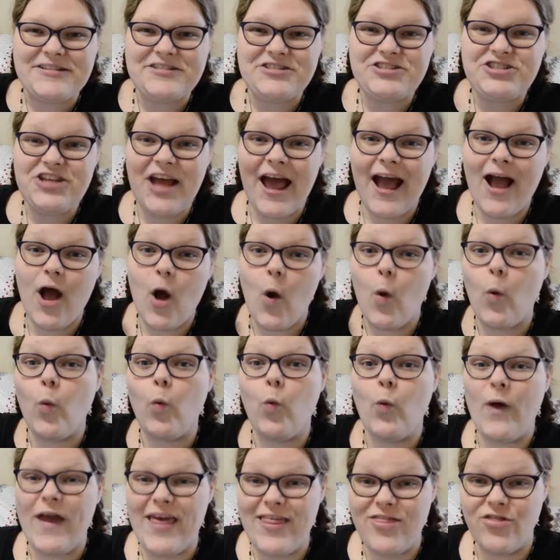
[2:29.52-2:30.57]
Check
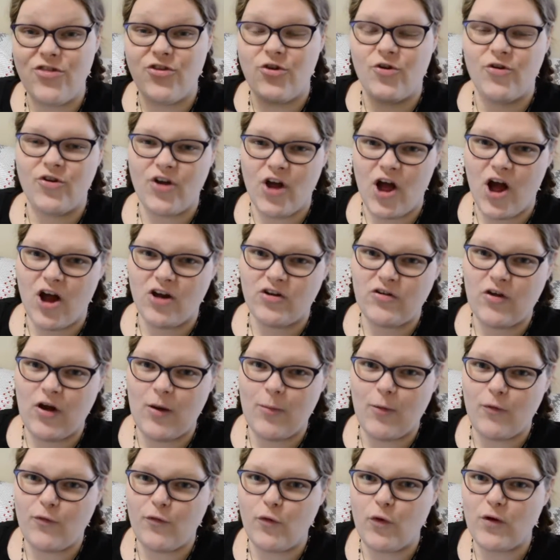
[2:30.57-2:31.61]
with your doctor
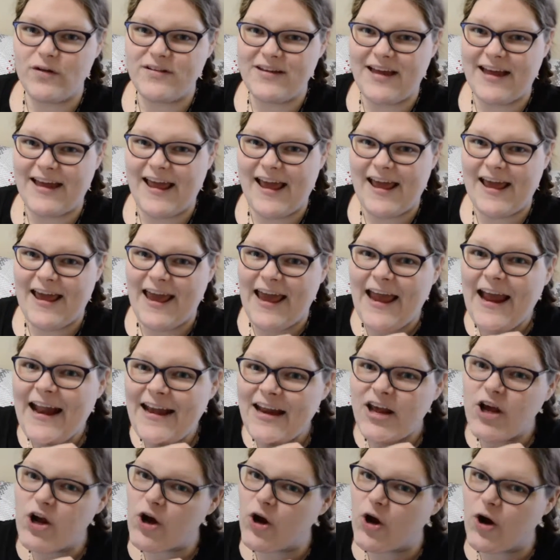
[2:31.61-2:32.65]
before taking
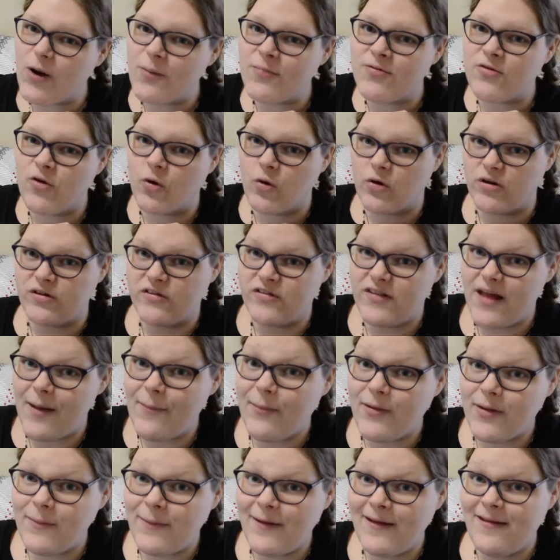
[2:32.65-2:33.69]
any herbs or
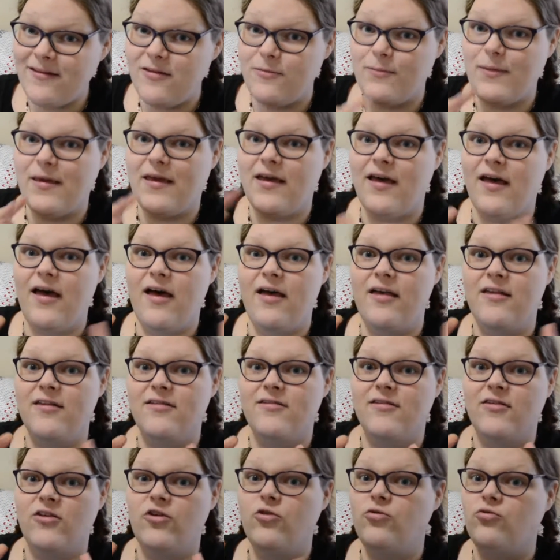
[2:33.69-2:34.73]
supplements,
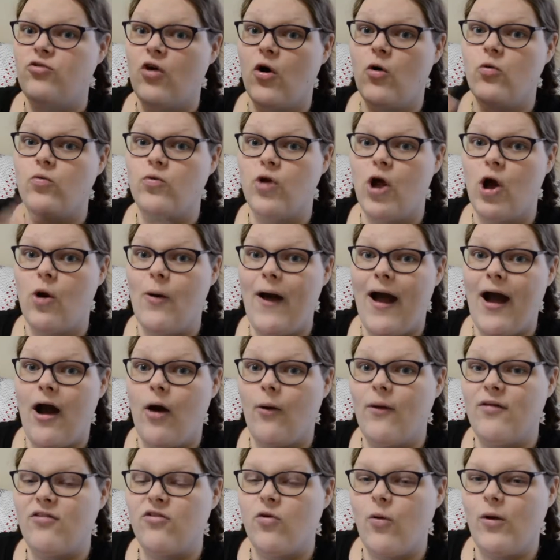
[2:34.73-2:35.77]
because you don't know
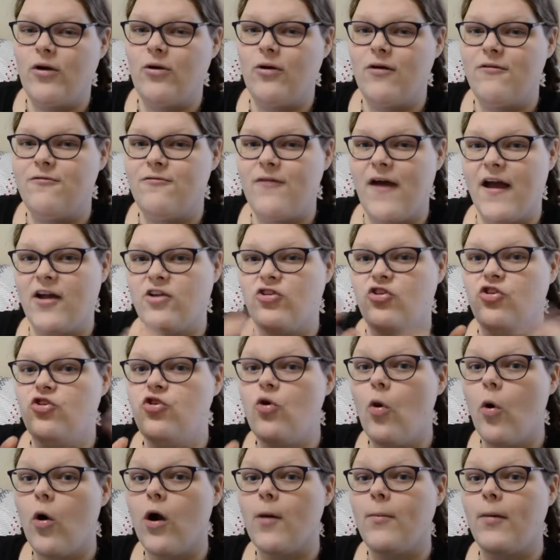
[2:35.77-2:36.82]
how it's going to affect
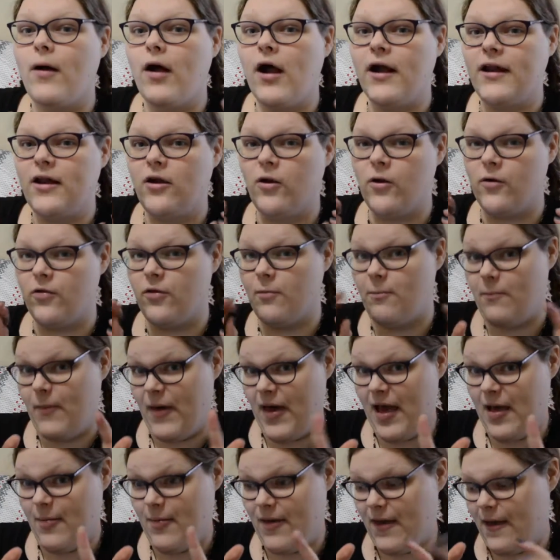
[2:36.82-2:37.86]
your body or the
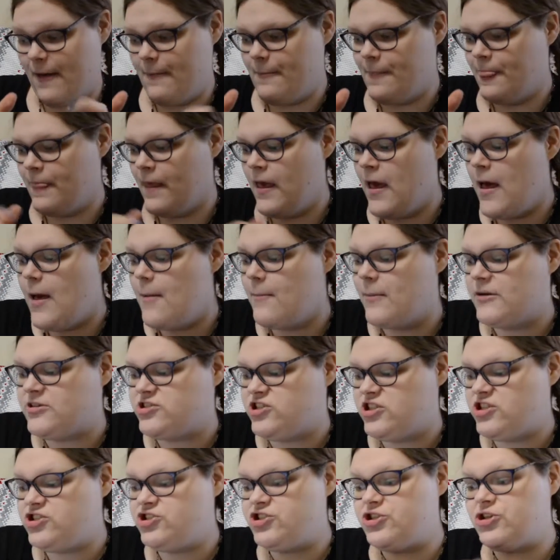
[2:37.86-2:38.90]
baby. But
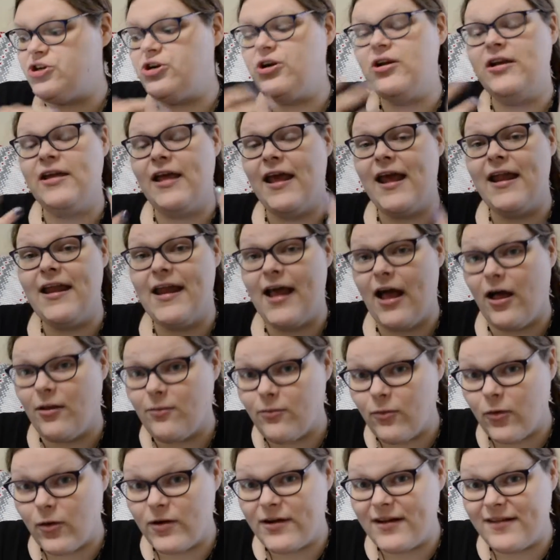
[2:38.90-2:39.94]
ginger can help
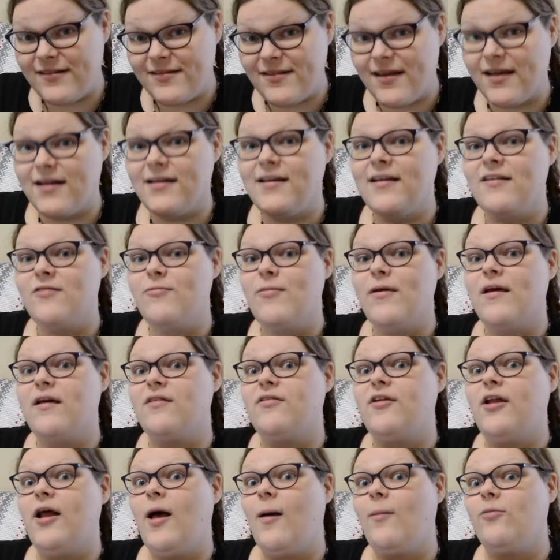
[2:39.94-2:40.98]
morning sickness because
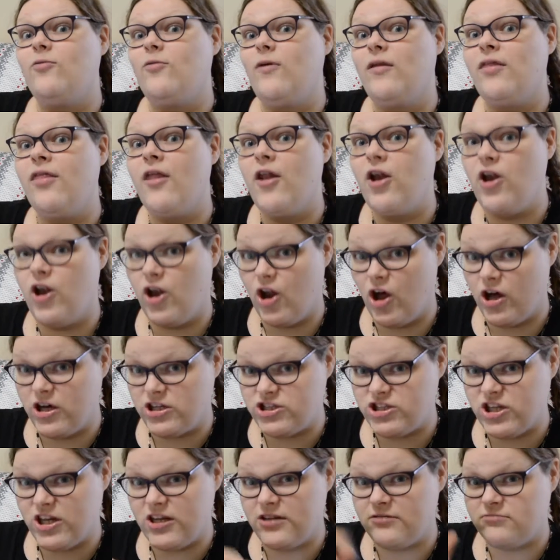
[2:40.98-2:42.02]
it helps with
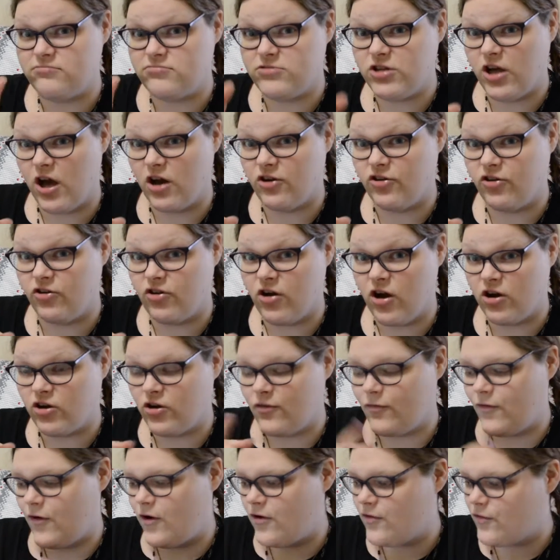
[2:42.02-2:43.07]
nausea. Talk to your doctor
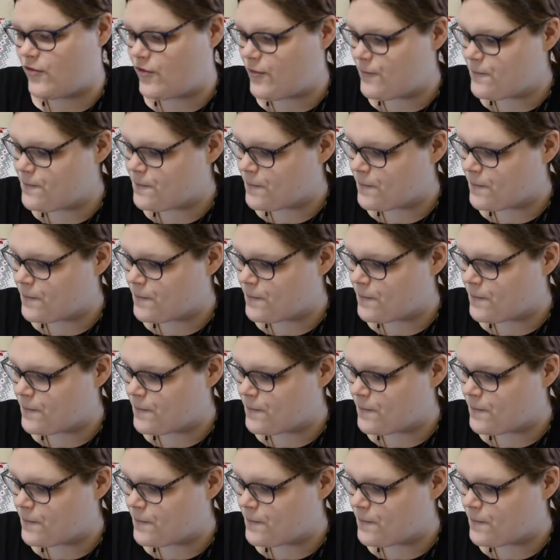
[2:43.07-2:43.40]
first.